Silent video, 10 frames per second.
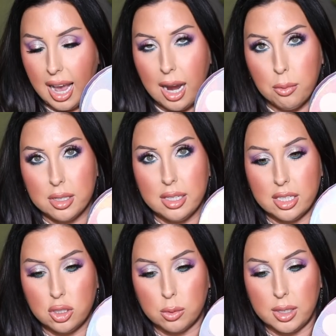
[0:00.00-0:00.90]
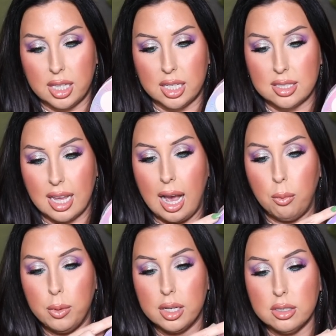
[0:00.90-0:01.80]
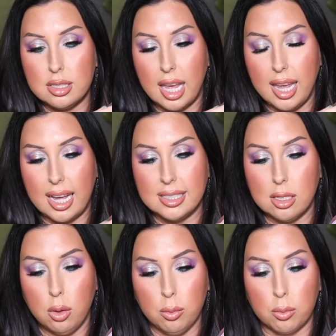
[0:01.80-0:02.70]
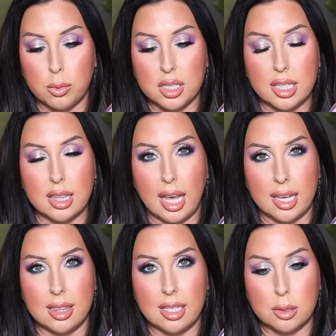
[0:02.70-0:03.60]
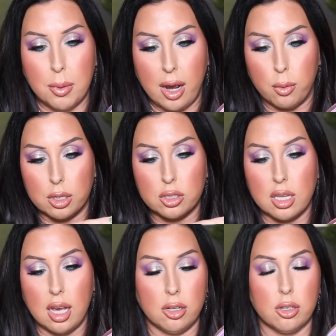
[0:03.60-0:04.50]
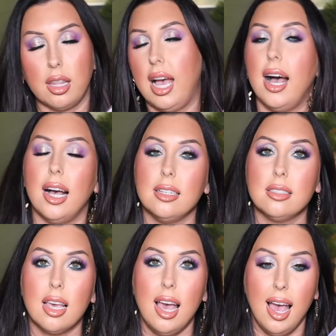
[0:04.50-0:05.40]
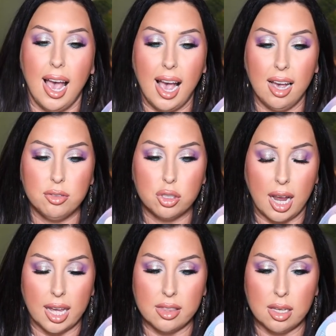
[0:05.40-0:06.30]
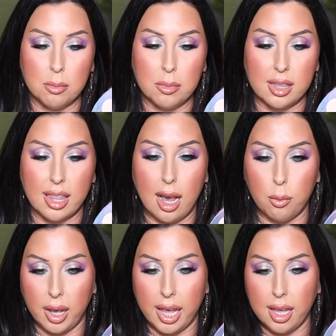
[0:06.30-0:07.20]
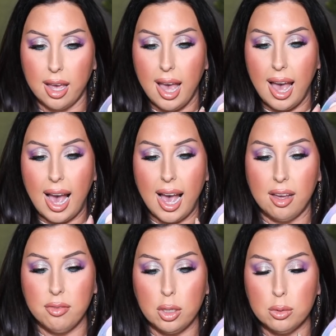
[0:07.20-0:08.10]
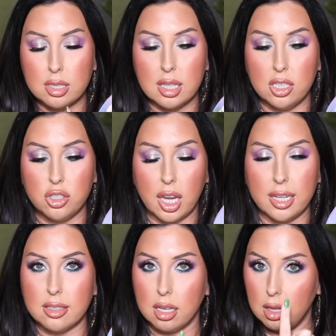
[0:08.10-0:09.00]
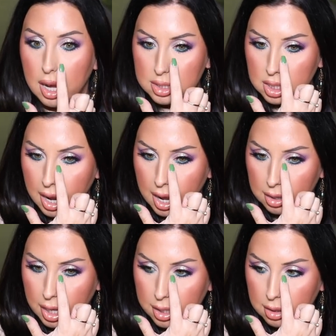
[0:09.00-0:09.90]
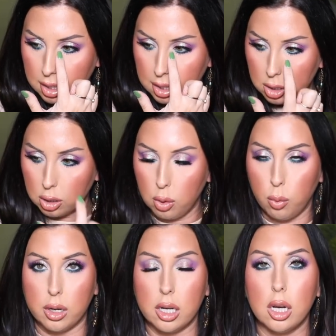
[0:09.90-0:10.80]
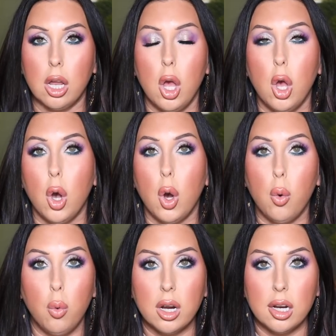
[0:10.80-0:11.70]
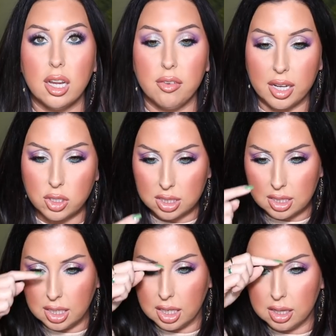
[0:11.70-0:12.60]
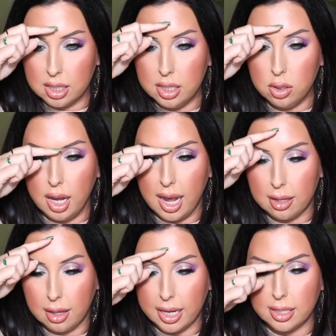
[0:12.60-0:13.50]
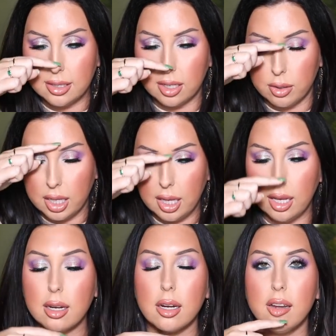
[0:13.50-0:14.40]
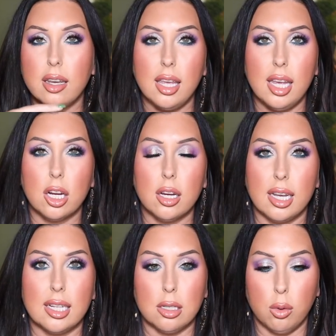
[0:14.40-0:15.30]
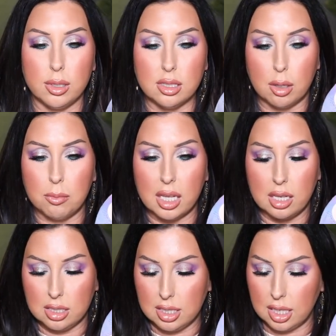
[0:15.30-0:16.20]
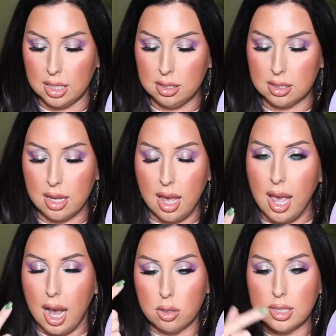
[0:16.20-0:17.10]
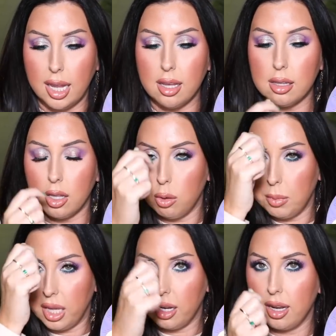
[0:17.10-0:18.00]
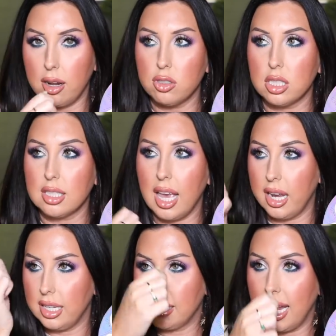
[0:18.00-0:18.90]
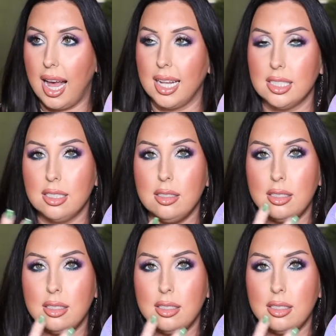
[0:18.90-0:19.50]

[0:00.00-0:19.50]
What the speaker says: I really enjoy this. I will say I don't really like these powders under the eyes. I have tried them that way. I have used these shades a lot to highlight the inner corner, or if I just need a little highlight down here and here and I don't want something intense, I'll take a little bit and I'll just kind of dot